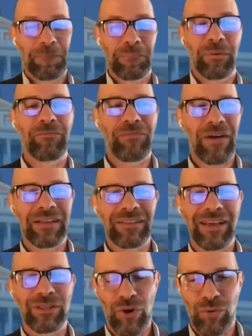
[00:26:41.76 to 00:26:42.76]
but find
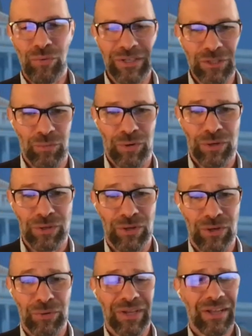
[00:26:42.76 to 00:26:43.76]
that low risk
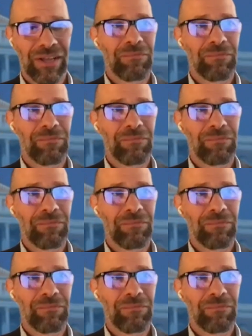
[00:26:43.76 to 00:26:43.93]
workload.